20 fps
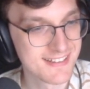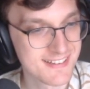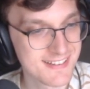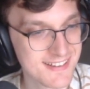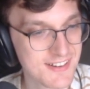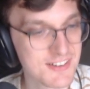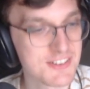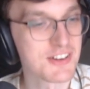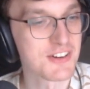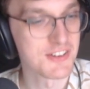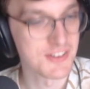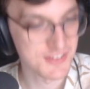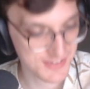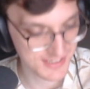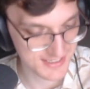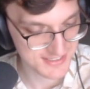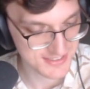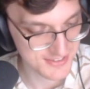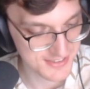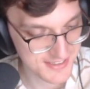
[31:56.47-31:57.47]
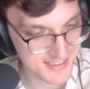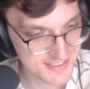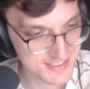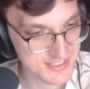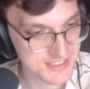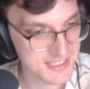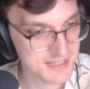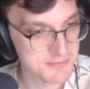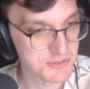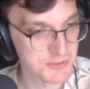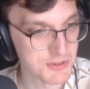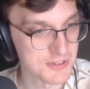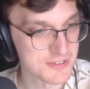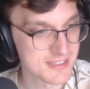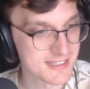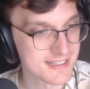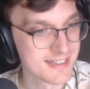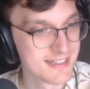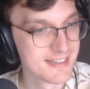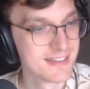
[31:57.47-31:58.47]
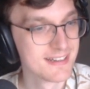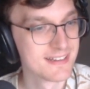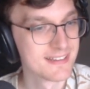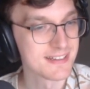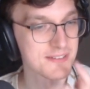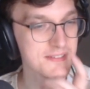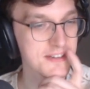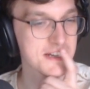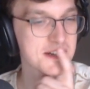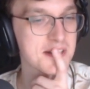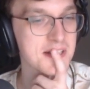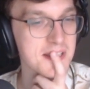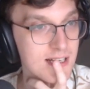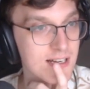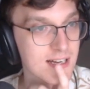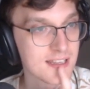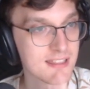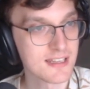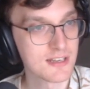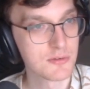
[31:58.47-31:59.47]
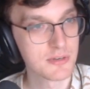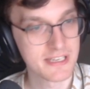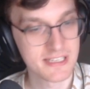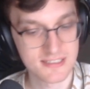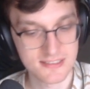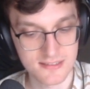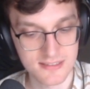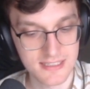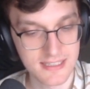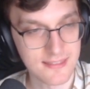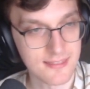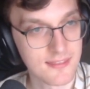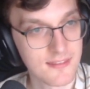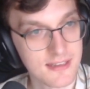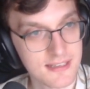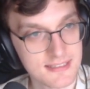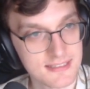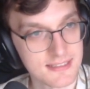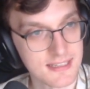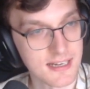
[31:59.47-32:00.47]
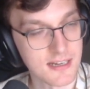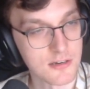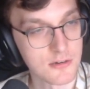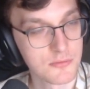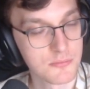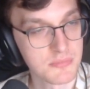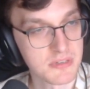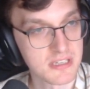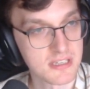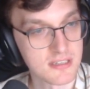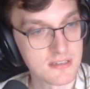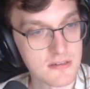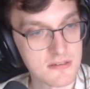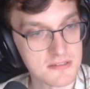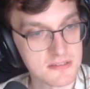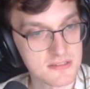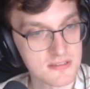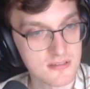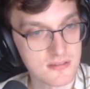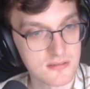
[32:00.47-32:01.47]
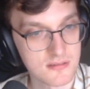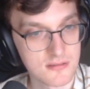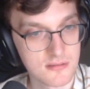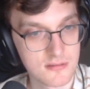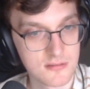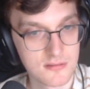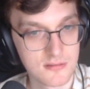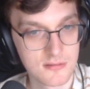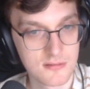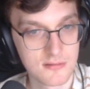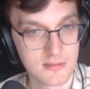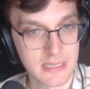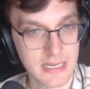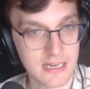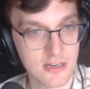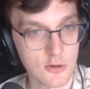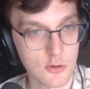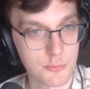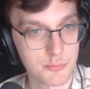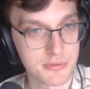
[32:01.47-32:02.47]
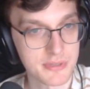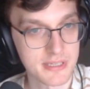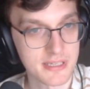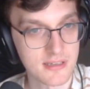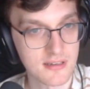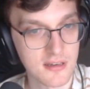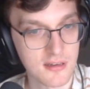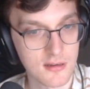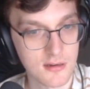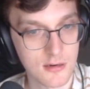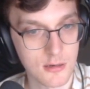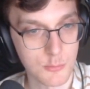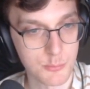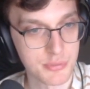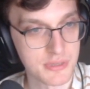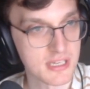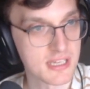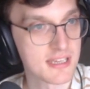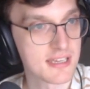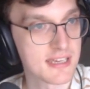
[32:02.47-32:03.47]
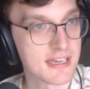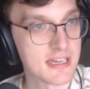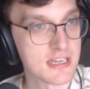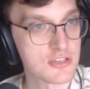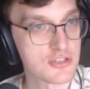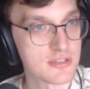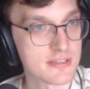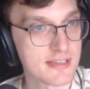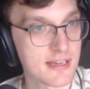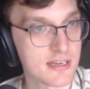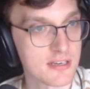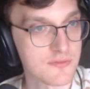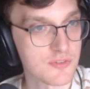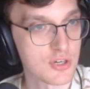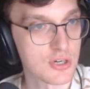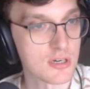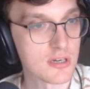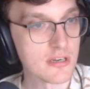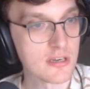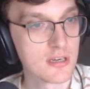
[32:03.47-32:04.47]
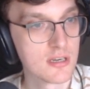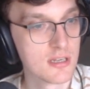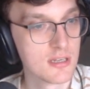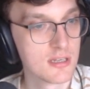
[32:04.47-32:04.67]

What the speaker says: Oh, no, okay, sorry. I just typed the wrong thing. There we go. I think we can delete this now because, yeah, our big cage is kind of gone.